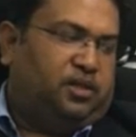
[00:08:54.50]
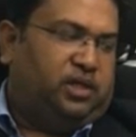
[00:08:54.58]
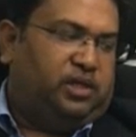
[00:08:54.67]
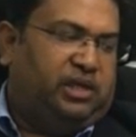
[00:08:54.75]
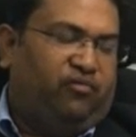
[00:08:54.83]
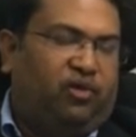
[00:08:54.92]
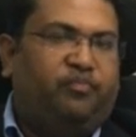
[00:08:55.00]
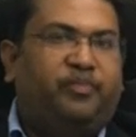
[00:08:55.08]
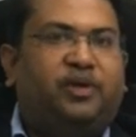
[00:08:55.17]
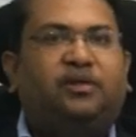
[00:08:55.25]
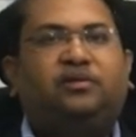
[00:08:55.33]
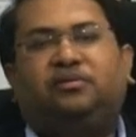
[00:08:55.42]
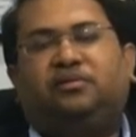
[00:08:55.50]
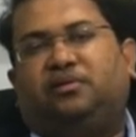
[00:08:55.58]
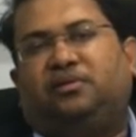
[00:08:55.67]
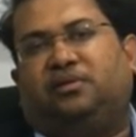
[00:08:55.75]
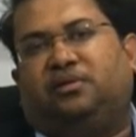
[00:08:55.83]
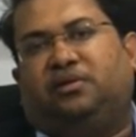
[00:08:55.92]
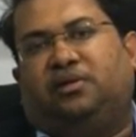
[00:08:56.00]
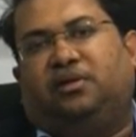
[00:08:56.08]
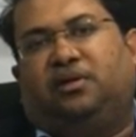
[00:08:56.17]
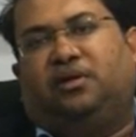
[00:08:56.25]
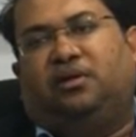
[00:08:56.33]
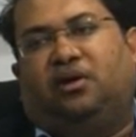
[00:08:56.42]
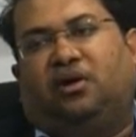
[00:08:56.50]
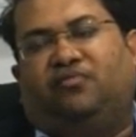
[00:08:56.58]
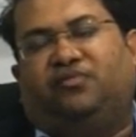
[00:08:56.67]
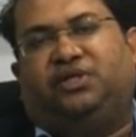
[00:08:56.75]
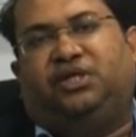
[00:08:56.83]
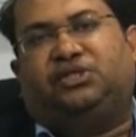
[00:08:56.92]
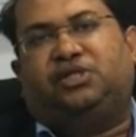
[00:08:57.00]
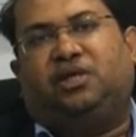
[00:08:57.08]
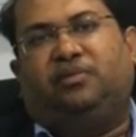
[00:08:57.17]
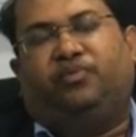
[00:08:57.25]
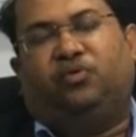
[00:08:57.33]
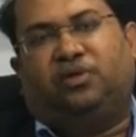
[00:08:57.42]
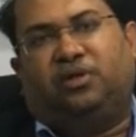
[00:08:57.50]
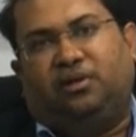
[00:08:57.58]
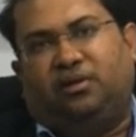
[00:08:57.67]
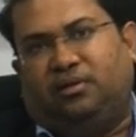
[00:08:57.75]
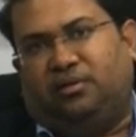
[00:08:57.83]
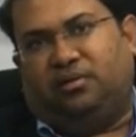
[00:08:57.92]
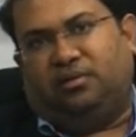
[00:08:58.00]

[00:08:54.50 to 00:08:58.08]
the development of GSTN portal,